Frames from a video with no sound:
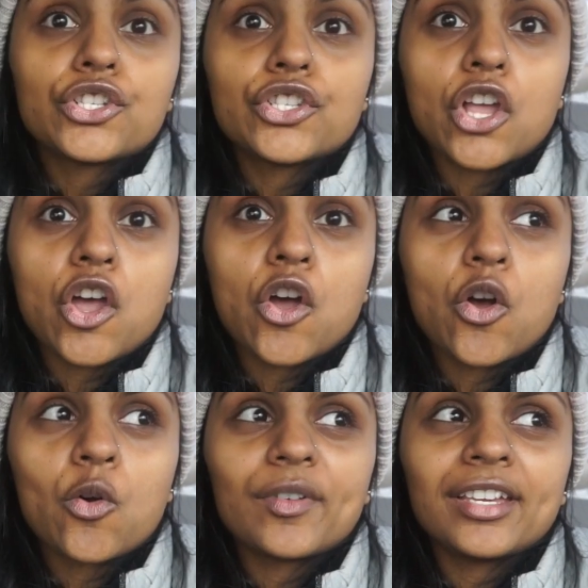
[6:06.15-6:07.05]

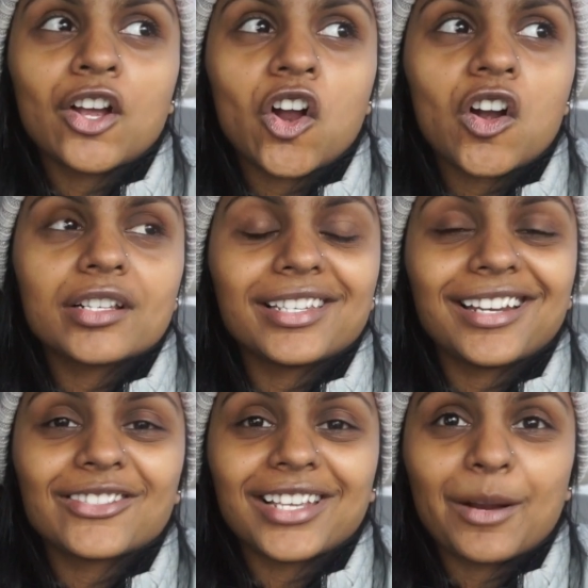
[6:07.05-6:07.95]
So we are
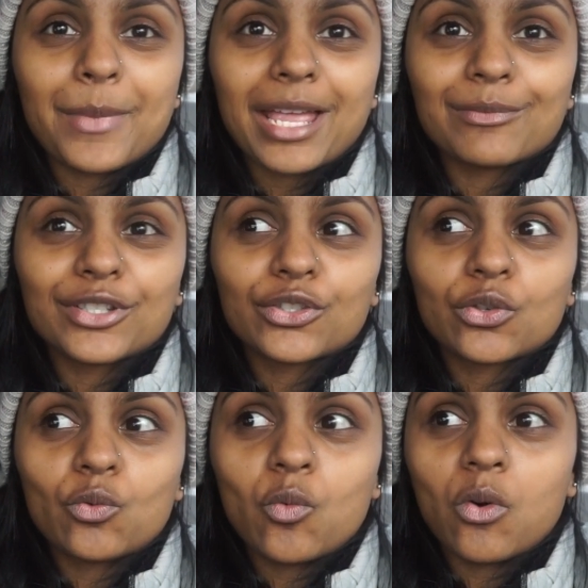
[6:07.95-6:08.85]
sitting outside of Bam's
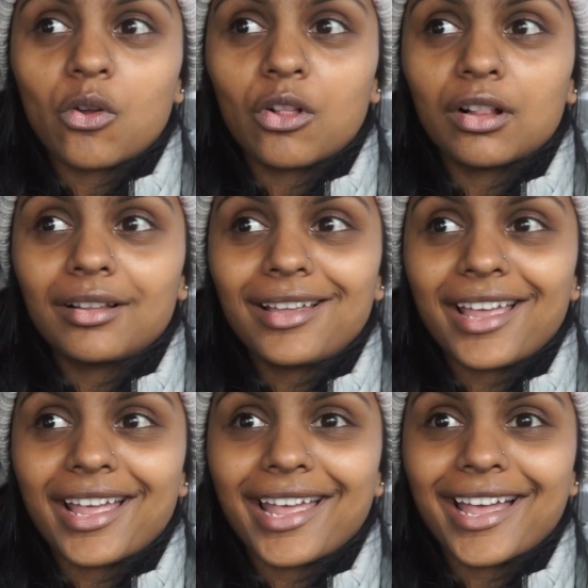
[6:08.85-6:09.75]
school
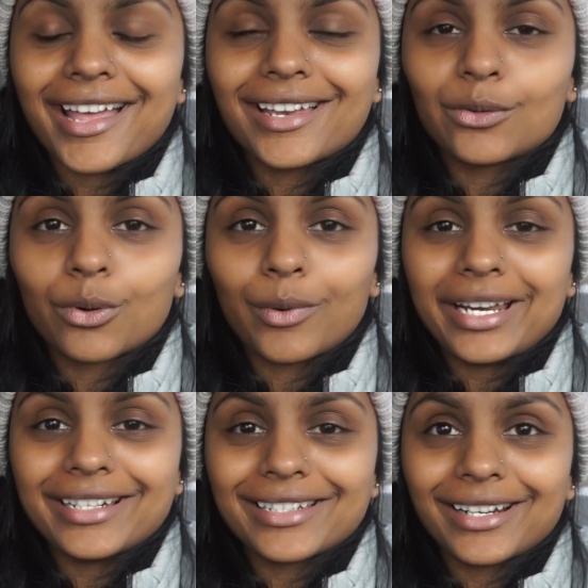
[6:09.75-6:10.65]
and we're
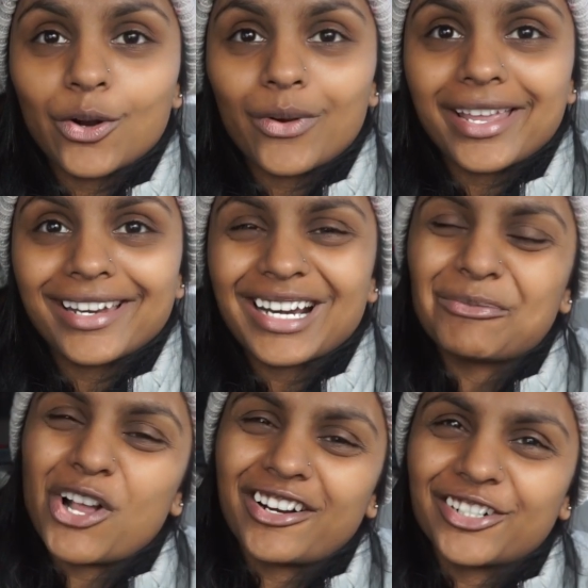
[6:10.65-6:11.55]
waiting to go in and
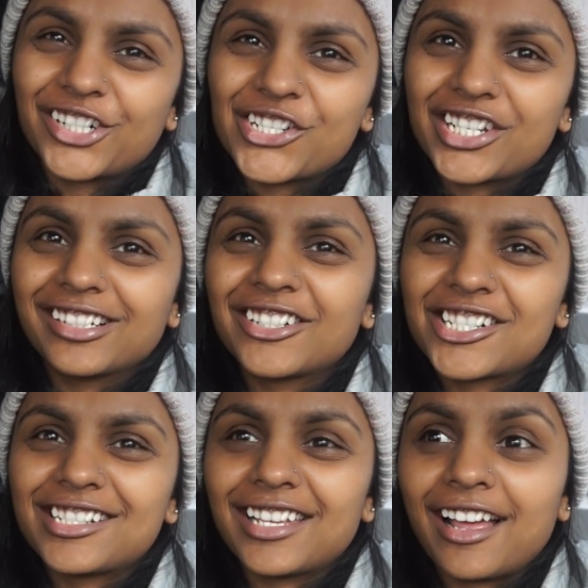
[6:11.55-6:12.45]
I'm talking to Hershey.
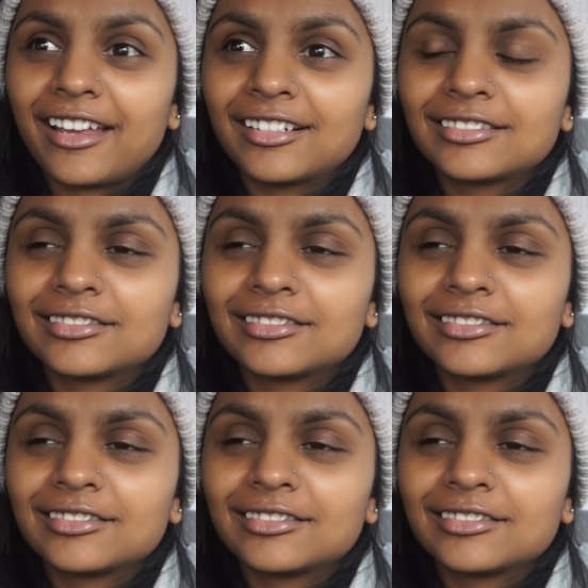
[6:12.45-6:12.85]
Hershey, say hi.